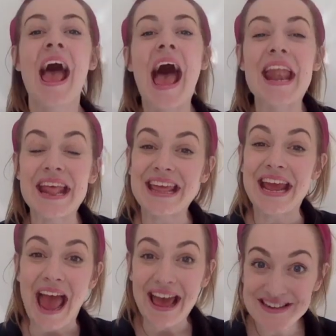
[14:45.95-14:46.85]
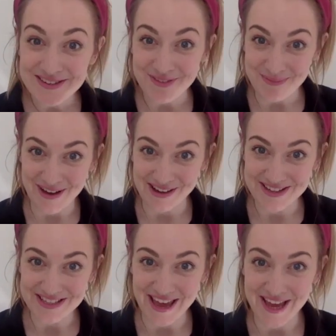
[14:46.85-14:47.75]
And at the end of the
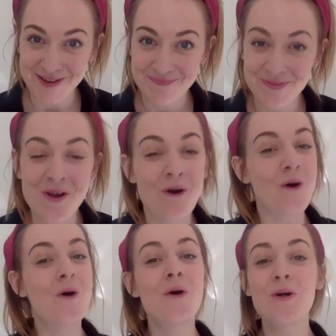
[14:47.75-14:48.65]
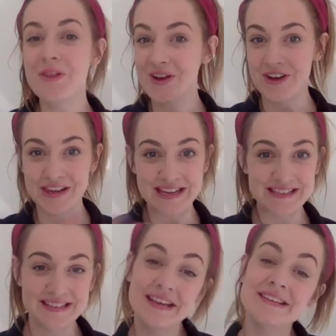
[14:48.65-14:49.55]
party, all the
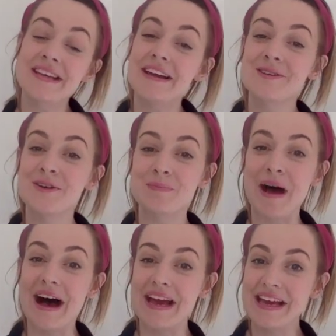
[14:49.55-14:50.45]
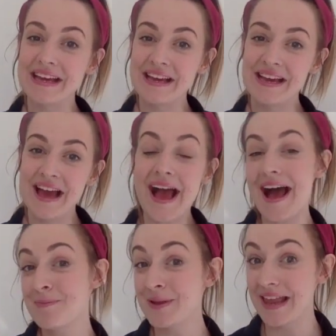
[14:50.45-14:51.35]
colours said goodbye,
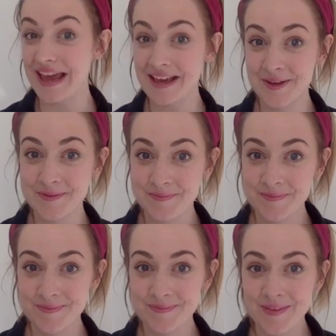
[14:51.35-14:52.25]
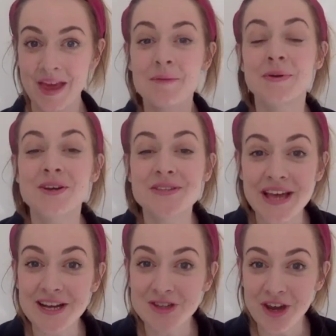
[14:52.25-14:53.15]
happily, because
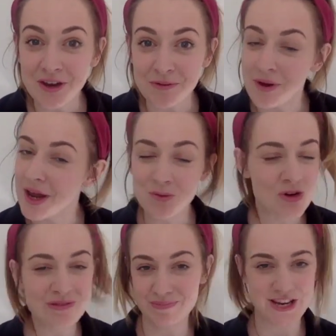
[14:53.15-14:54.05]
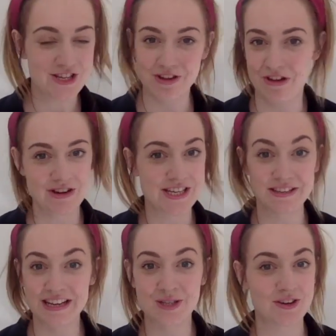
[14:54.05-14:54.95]
they knew it wouldn't be too long till
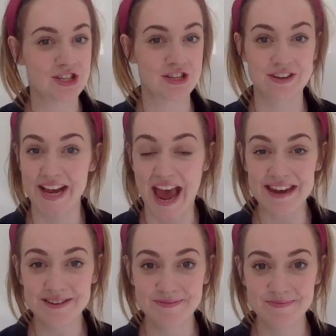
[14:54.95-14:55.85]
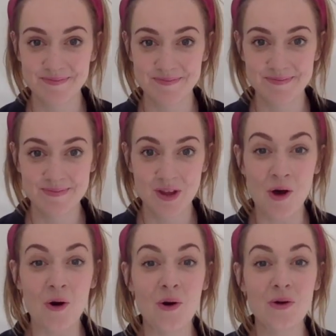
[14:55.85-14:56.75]
they saw each other again.
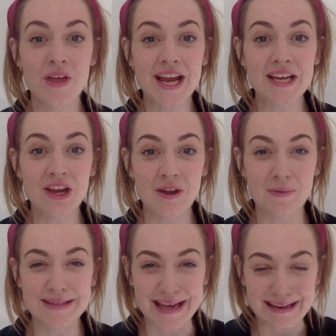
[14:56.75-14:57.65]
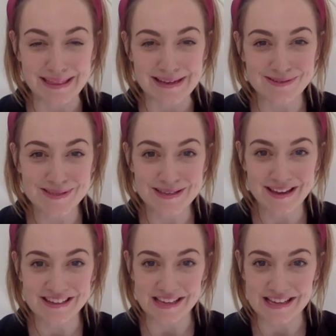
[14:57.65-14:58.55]
All they knew is that they just
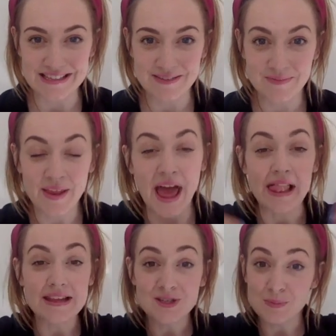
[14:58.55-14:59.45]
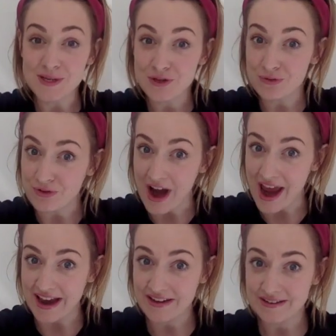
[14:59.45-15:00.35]
needed a little bit of
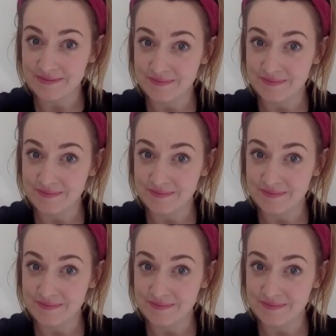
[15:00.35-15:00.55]
rain